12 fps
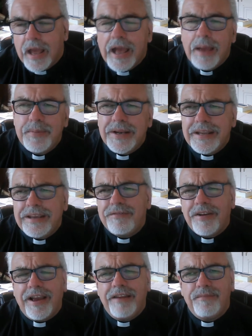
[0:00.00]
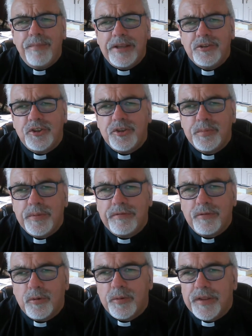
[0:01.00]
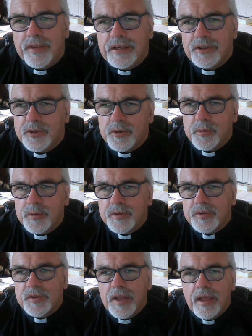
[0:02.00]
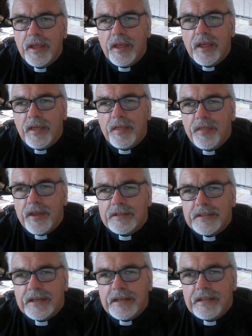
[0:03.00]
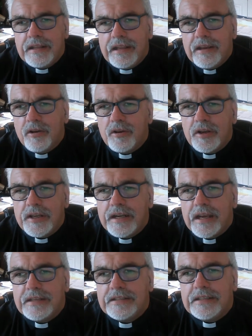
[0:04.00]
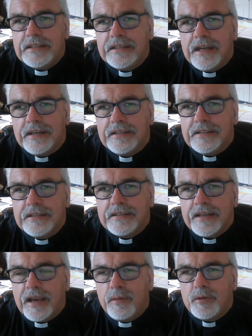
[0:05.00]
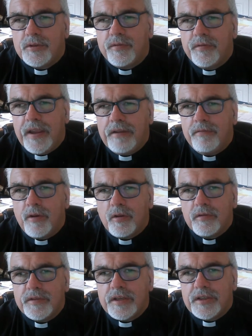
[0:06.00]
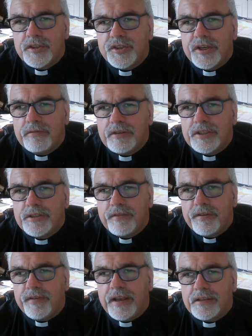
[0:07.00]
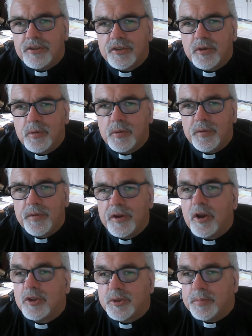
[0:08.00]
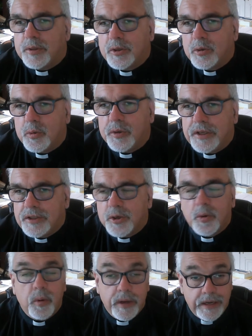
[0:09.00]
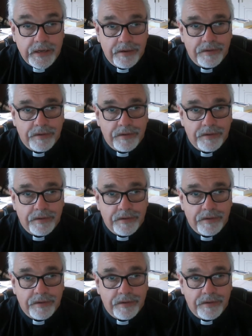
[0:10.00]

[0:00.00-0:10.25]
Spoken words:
I believe I've mentioned before in these talks that in the early 1990s I was involved in a series of events called The Gospel According to Queen,